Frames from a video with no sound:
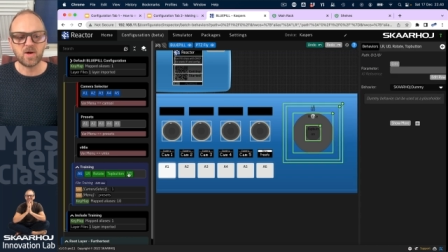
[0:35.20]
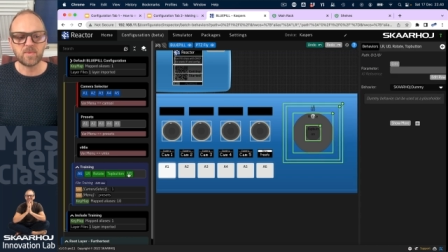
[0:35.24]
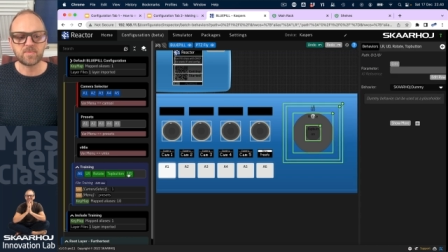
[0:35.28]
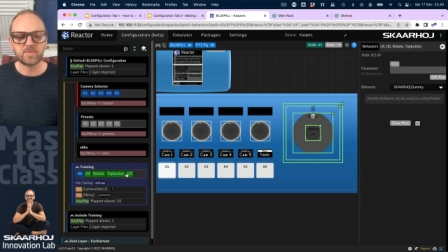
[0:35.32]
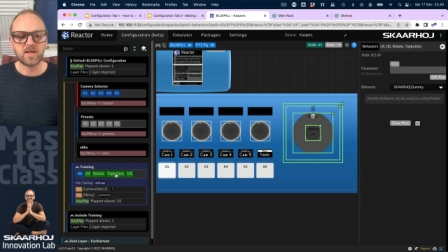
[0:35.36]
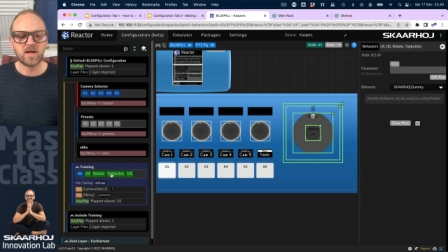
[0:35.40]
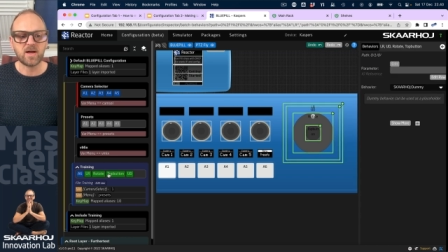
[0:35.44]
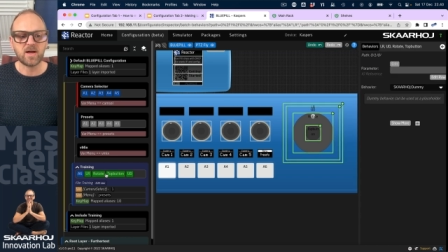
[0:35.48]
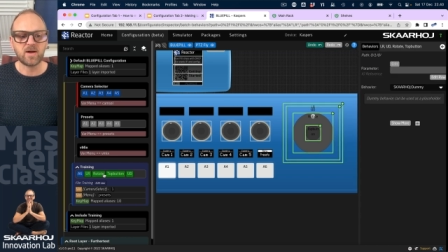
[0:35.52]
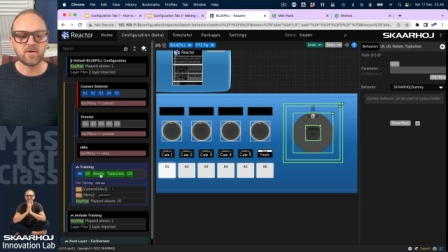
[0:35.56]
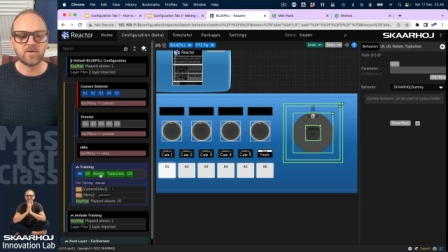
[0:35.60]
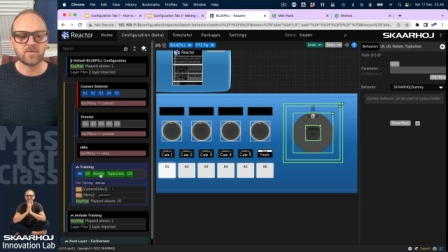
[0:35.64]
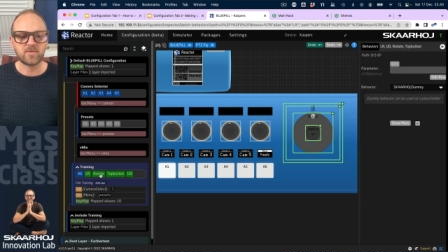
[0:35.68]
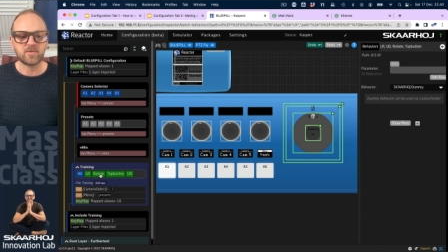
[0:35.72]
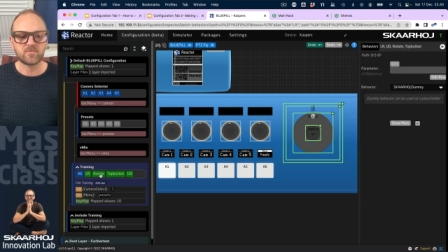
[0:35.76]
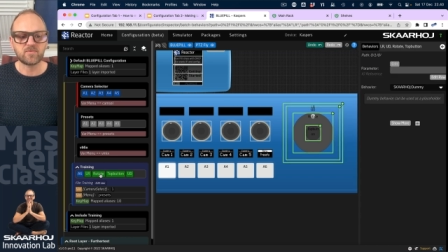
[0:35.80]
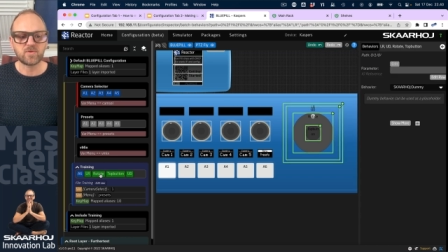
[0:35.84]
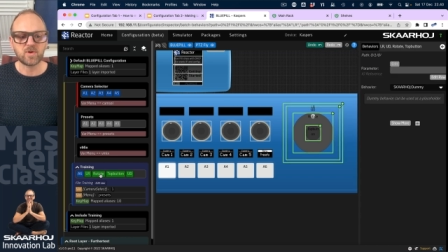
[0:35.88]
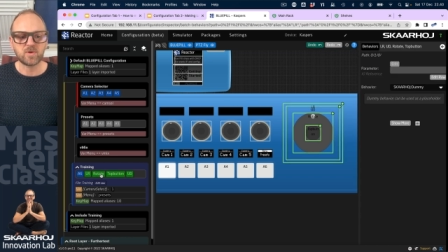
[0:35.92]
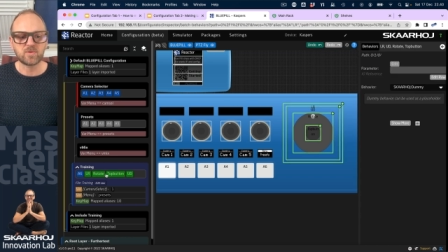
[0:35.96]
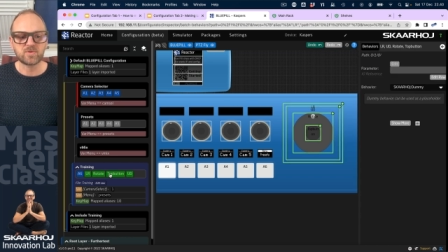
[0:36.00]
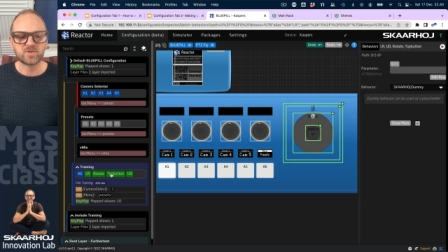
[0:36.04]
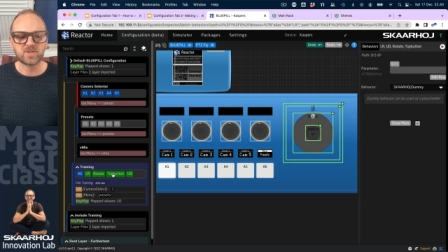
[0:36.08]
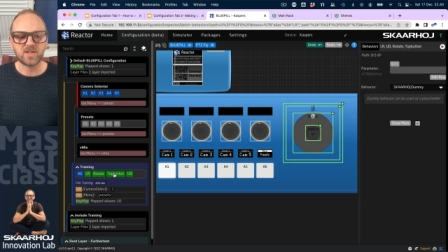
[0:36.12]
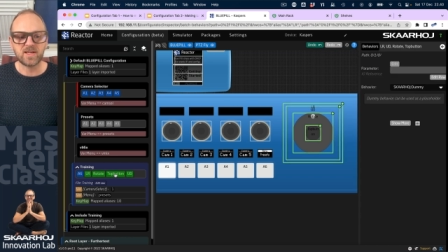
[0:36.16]
up, down,
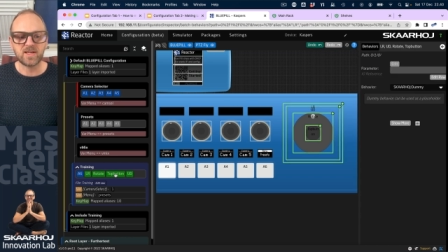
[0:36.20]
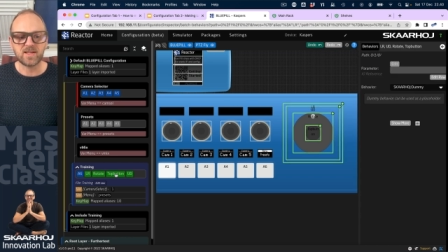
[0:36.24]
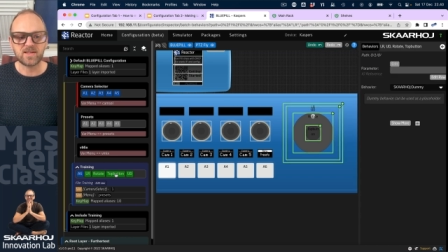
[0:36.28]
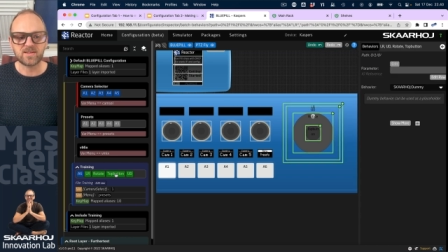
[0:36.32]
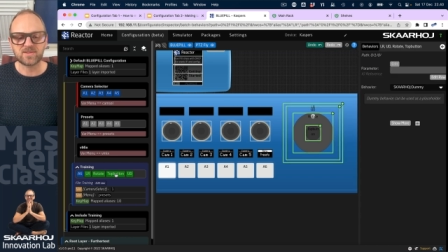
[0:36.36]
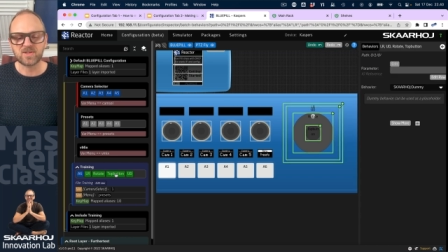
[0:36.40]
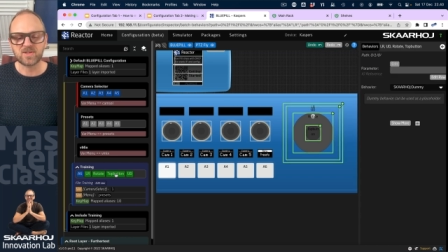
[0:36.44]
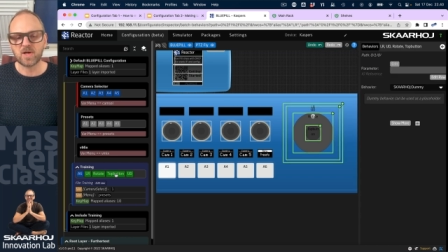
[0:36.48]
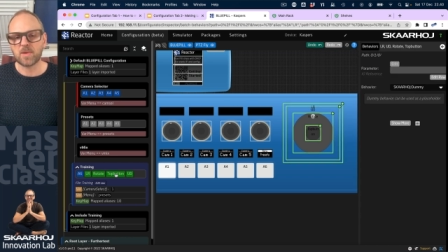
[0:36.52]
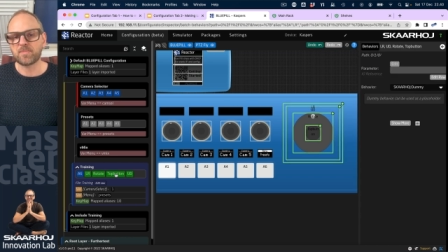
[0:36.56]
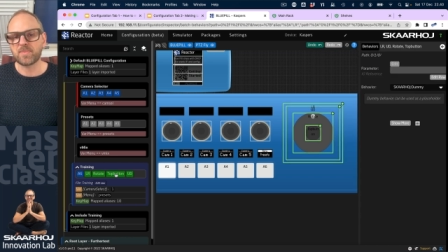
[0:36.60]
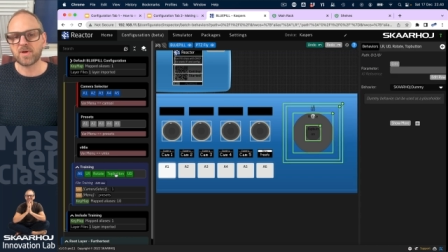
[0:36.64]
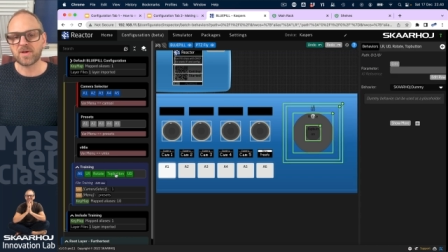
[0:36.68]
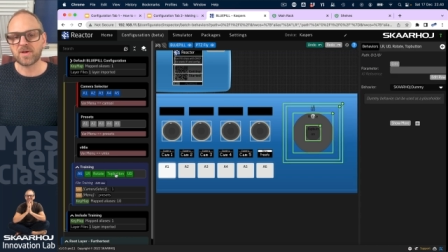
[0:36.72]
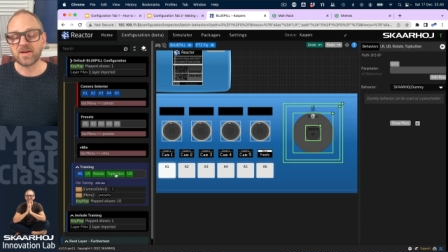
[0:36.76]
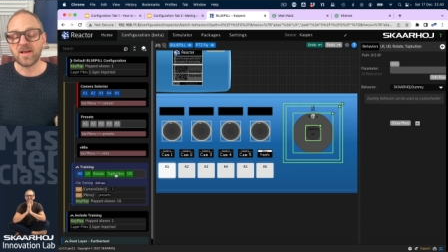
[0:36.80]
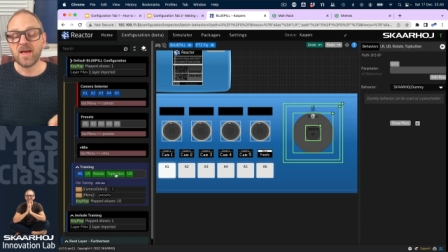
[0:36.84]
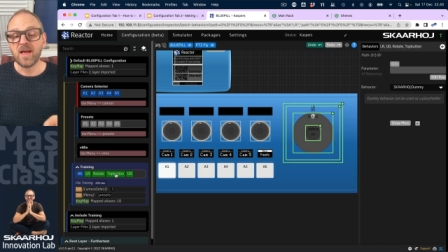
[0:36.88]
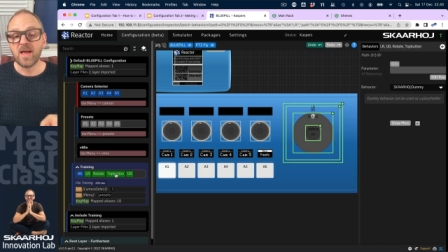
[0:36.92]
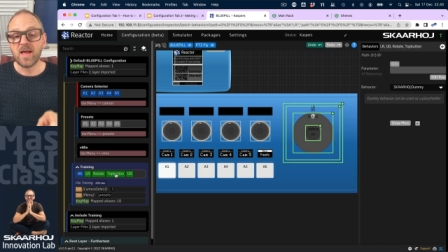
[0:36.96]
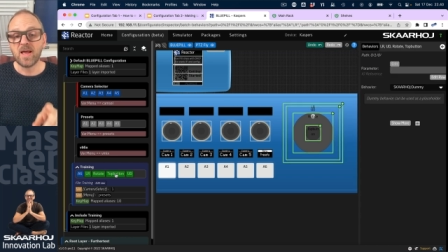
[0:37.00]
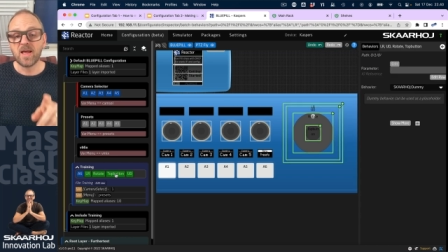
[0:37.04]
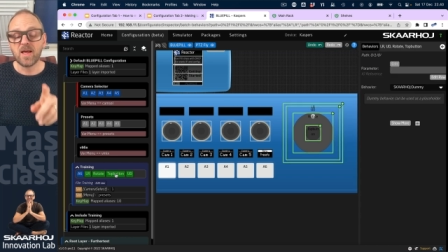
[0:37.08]
rotate, top button.